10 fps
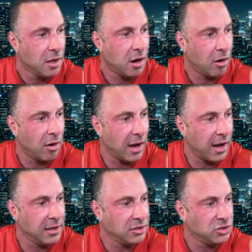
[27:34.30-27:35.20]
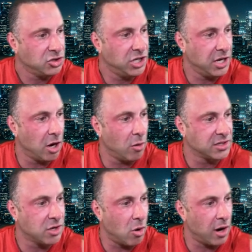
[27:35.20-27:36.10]
All right. Gino,
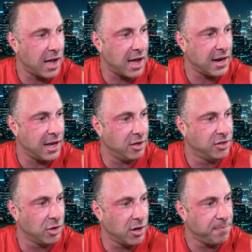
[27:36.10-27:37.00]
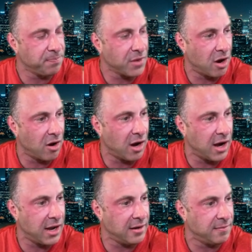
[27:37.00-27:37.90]
what's going on? How you doing? All
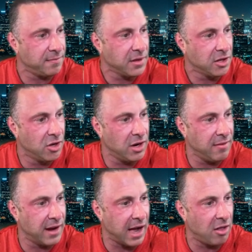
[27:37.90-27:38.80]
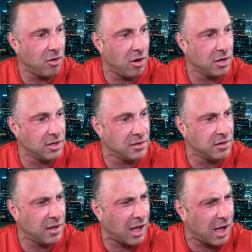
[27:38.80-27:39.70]
right. Good evening. How long do,
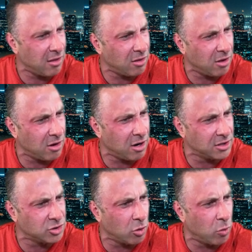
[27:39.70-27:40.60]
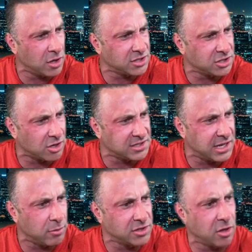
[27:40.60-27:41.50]
how long until one starts
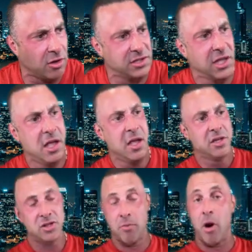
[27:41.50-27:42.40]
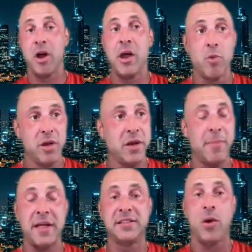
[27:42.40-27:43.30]
seeing results? So, market really
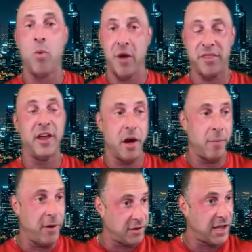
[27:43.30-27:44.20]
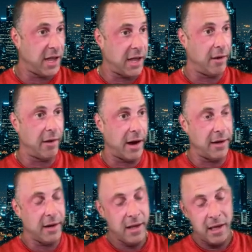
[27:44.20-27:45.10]
depends on what therapy you're
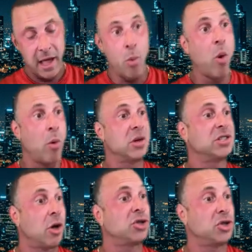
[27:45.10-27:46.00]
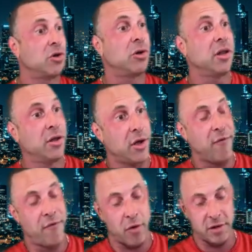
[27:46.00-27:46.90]
taking, right? And what results you're
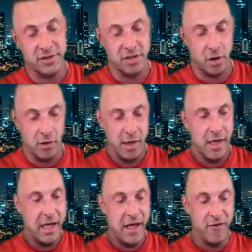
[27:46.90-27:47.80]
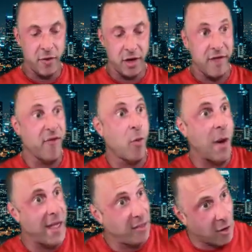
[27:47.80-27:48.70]
literally looking for. So, if you're looking for
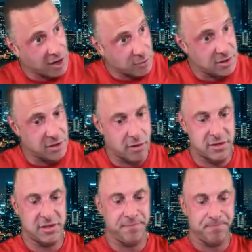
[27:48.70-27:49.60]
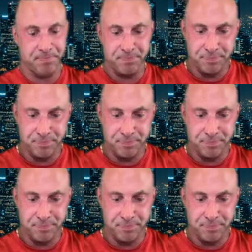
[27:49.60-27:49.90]
weight loss results,